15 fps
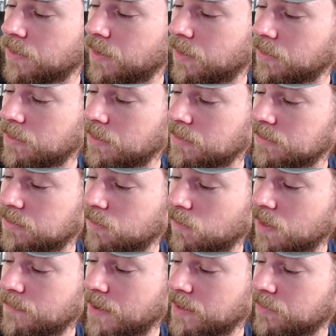Nolan.
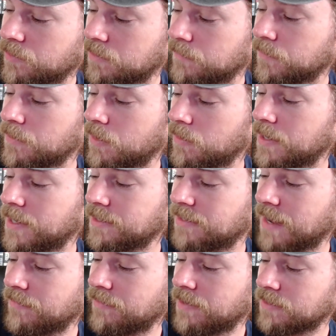Story by Christopher Nolan and
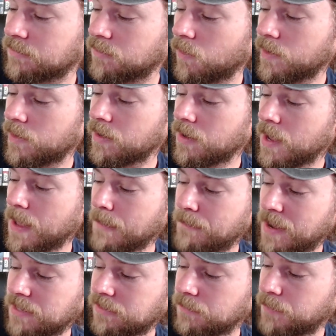David S. Goyer,
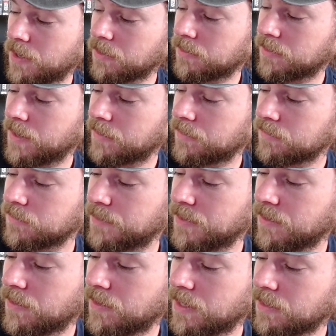based upon characters
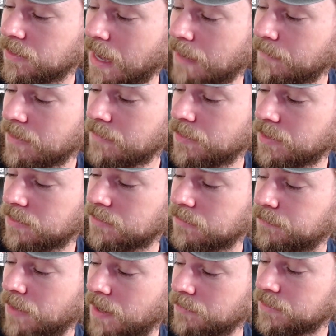appearing in comic books
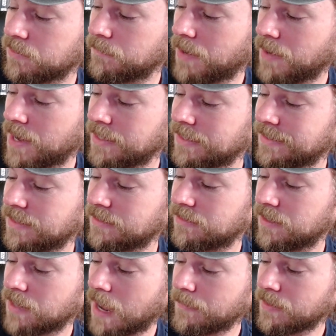published by
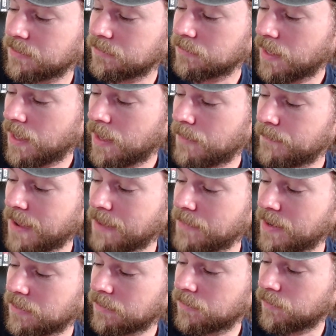DC Comics.
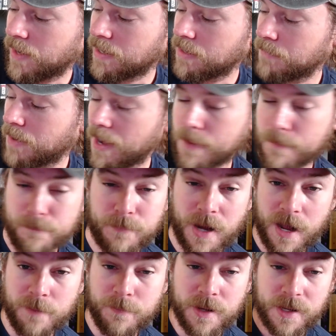Batman created by
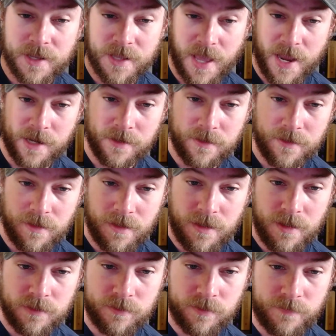Bob Kane.
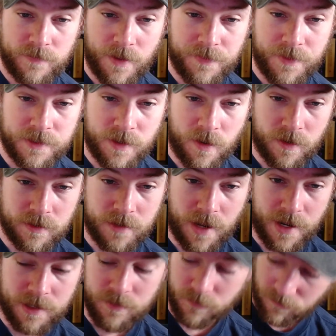So you've got The Dark Knight